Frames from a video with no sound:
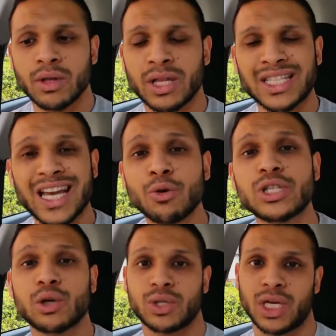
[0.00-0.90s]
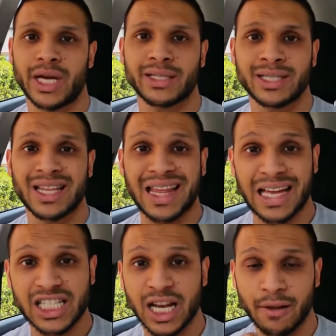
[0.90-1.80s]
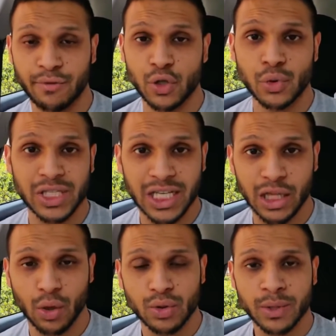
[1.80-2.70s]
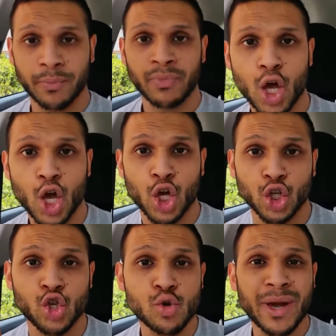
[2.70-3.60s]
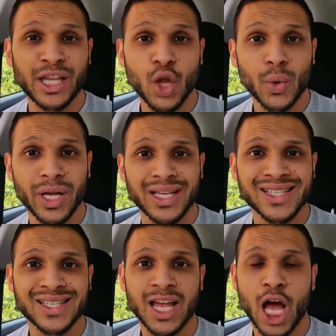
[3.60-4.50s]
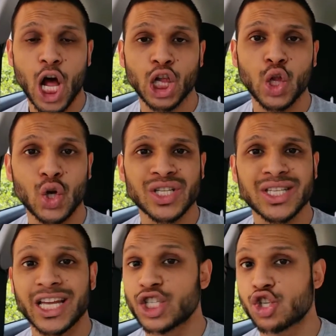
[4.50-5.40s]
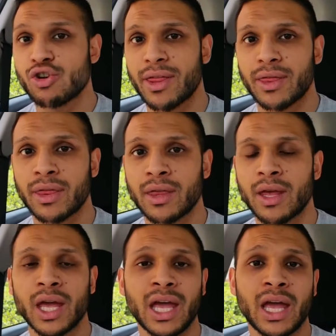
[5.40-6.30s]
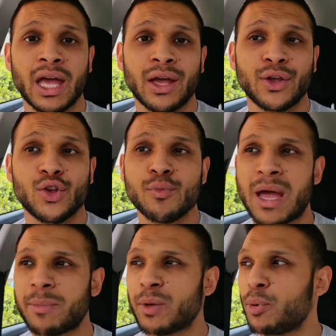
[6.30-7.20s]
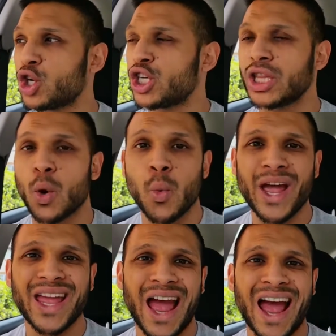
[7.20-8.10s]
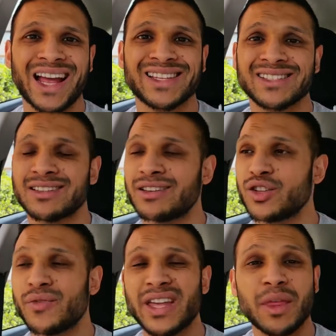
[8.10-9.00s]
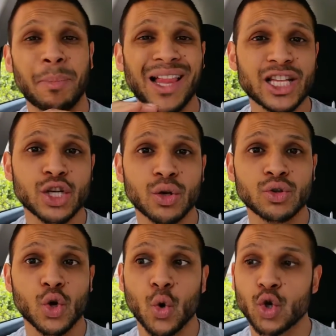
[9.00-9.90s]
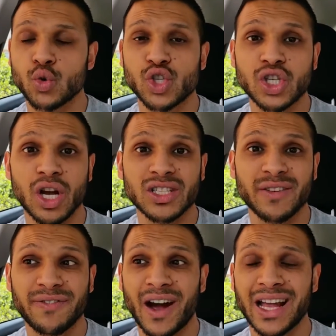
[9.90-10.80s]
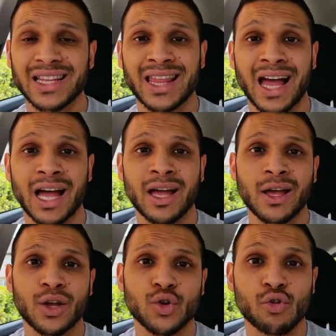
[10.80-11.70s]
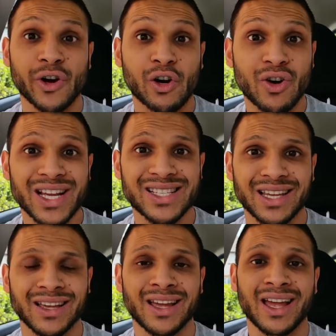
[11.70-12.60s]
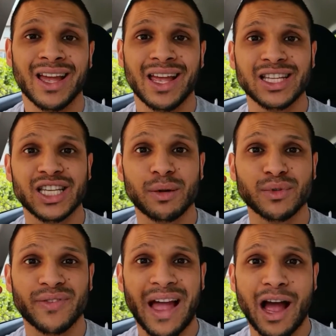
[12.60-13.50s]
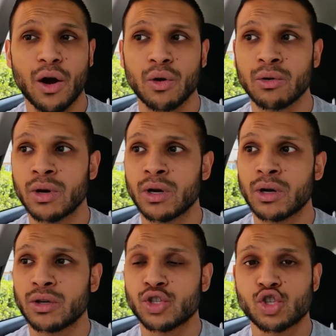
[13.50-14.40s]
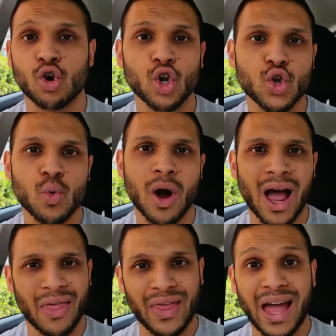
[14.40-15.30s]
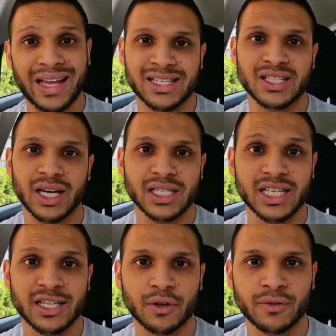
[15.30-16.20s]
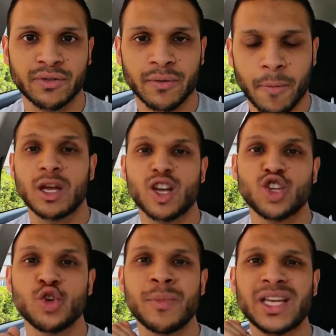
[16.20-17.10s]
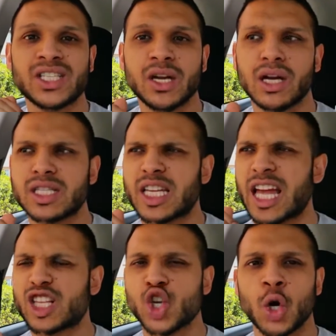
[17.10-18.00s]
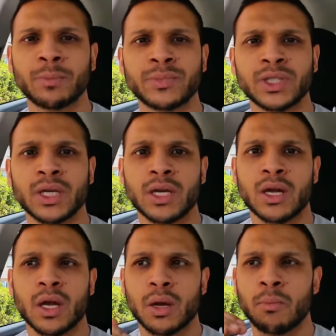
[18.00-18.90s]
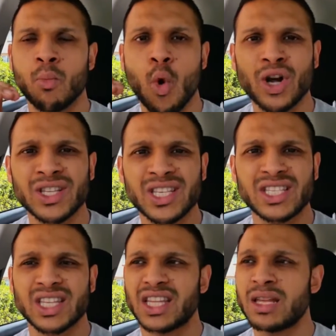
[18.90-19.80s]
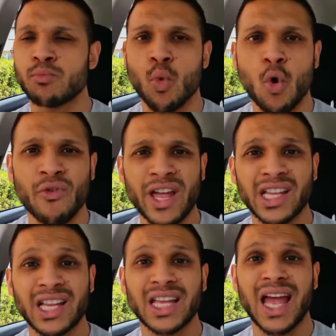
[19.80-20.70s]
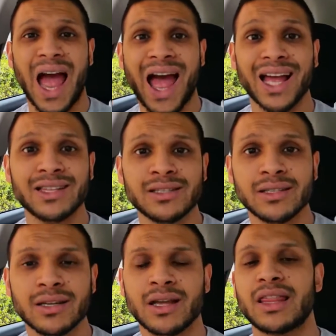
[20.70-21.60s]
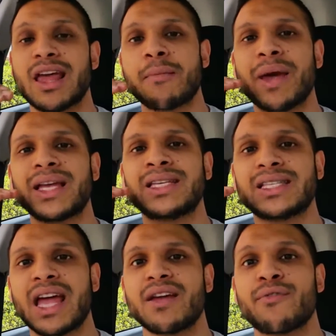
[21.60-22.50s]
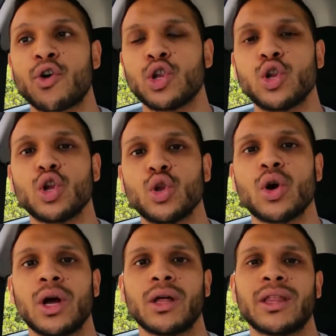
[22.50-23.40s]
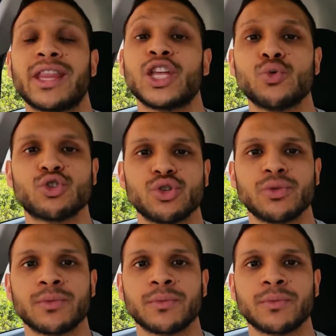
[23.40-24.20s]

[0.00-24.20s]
The telltale signs that it's time for you to deload. You may notice a loss in strength. You may be pushing a weight and you've either plateaued or you start to find that you're regressing in terms of how strong you are at that exercise itself. You may start to get DOMs more consistently, more regularly, and they may stay for a lot longer than they used to.